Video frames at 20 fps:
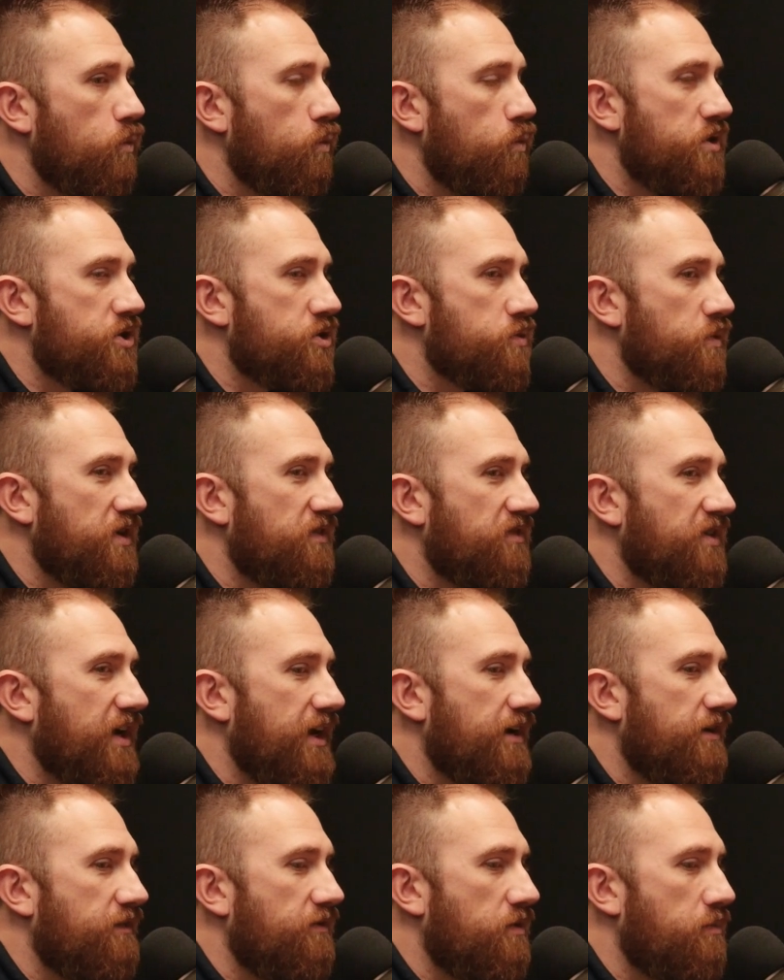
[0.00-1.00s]
Which one's
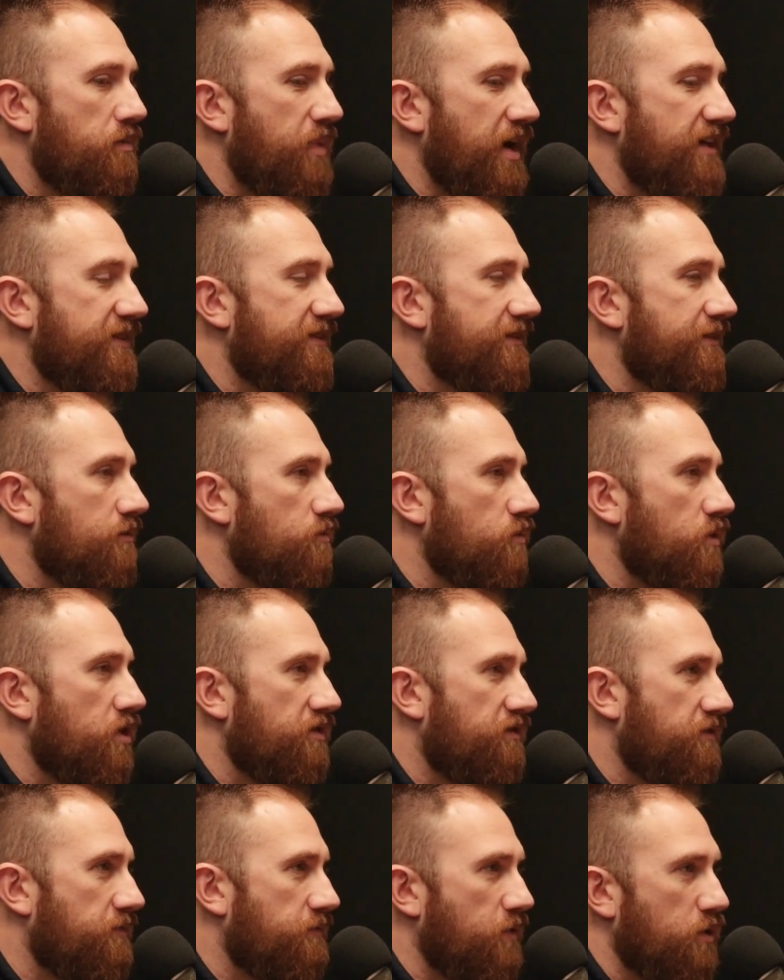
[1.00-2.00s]
kind of the best and
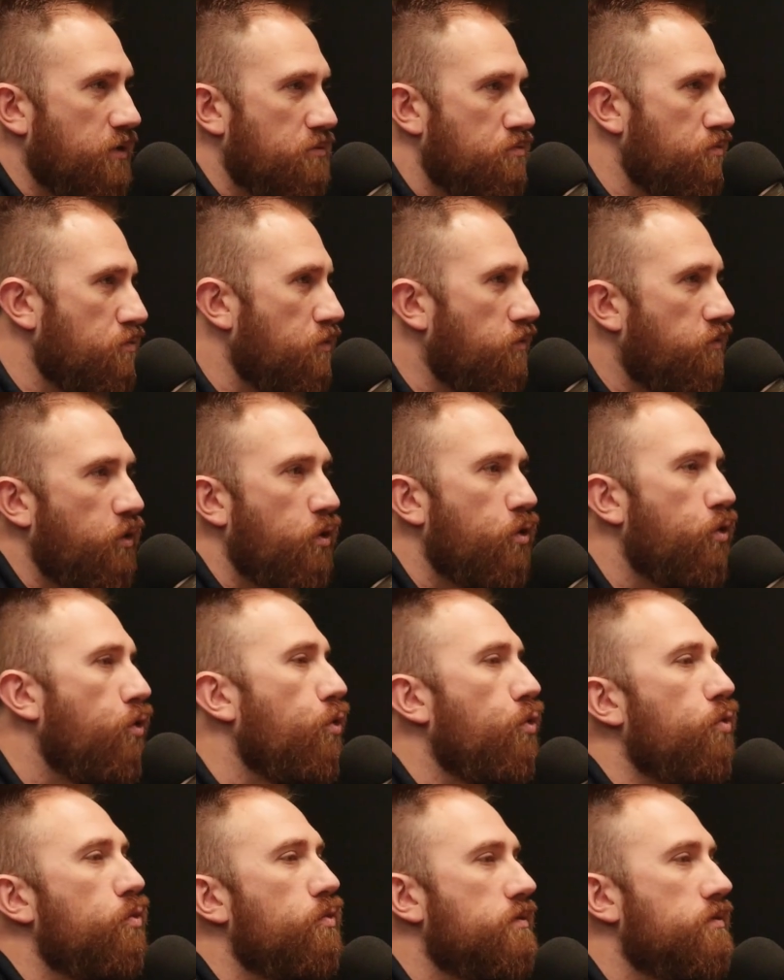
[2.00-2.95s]
worst for who?